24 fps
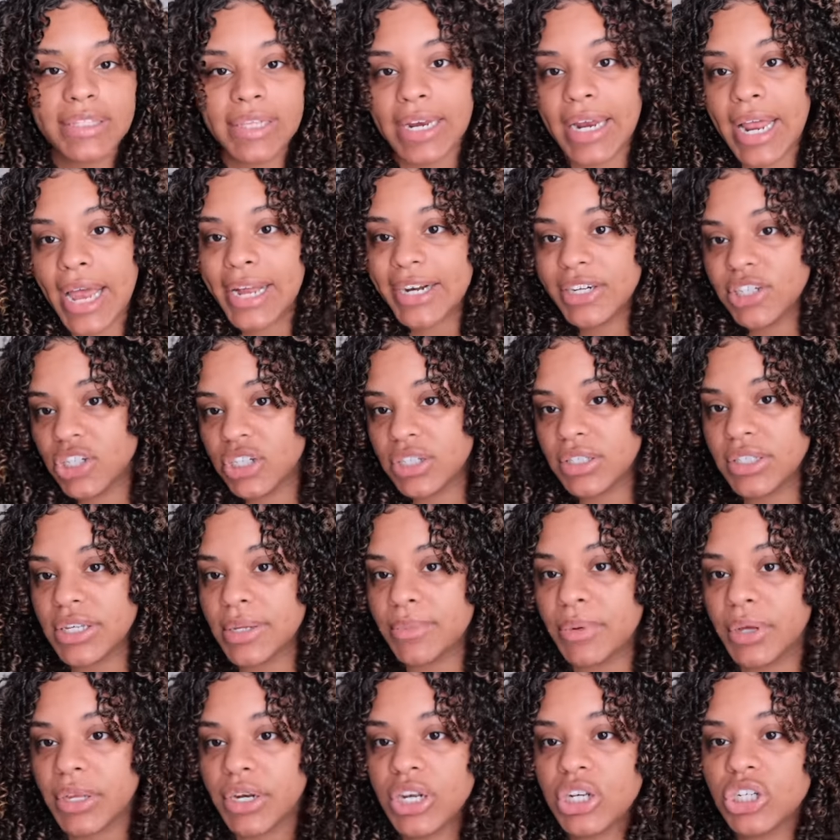and I just
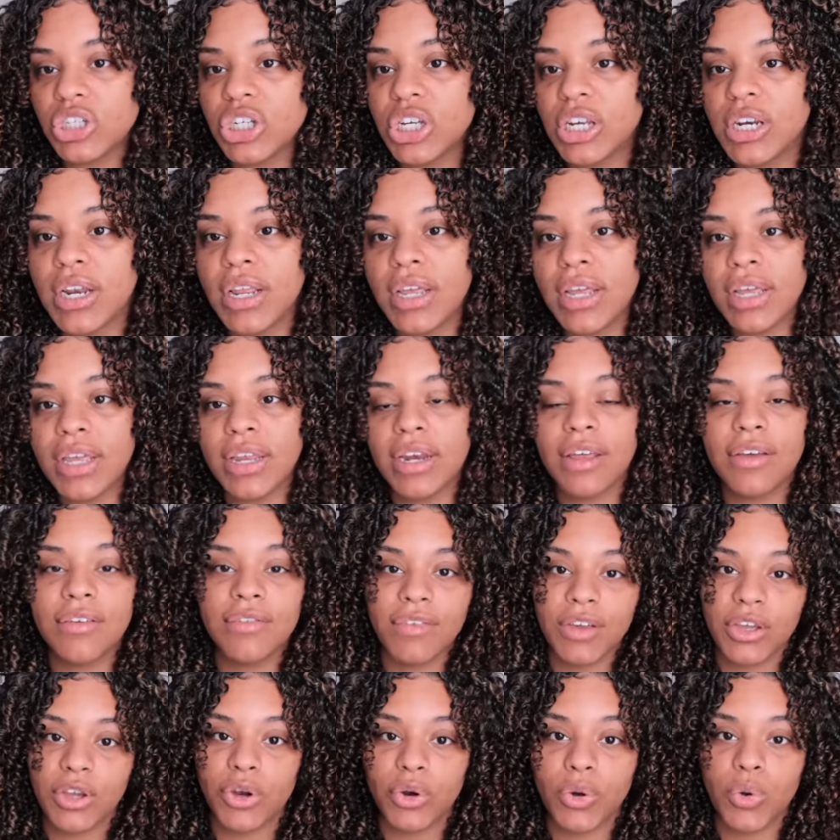deep condition in
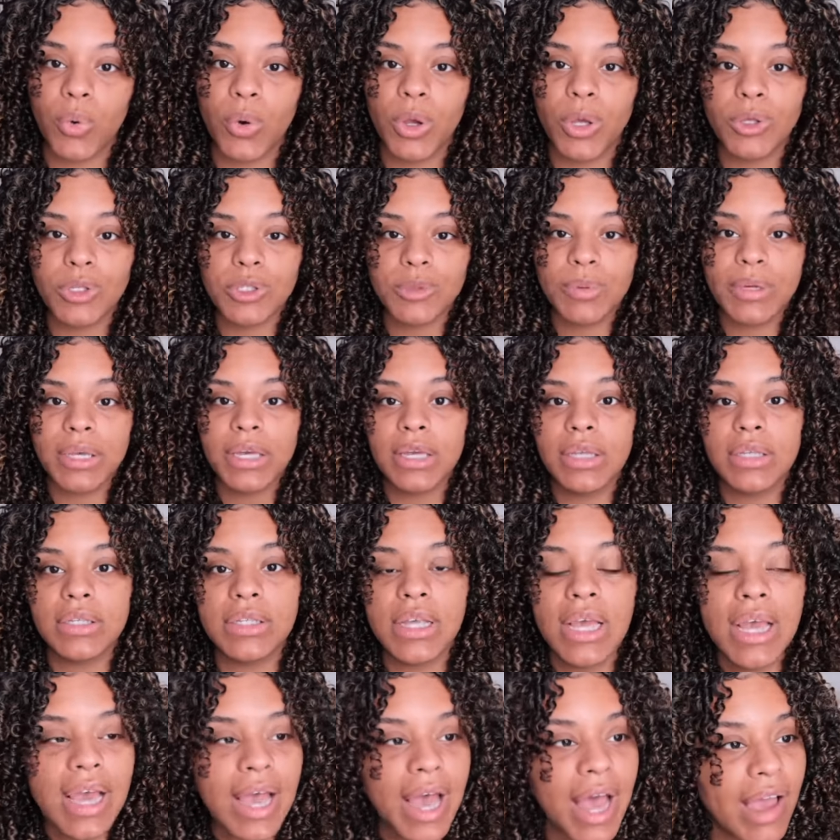finger coils because
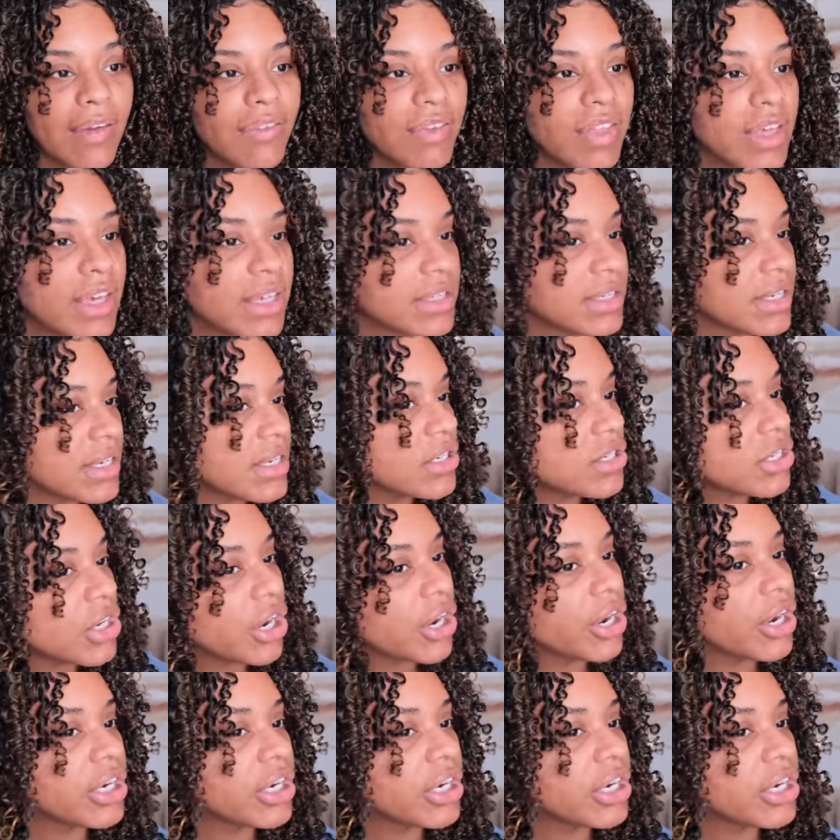I feel like it's easier.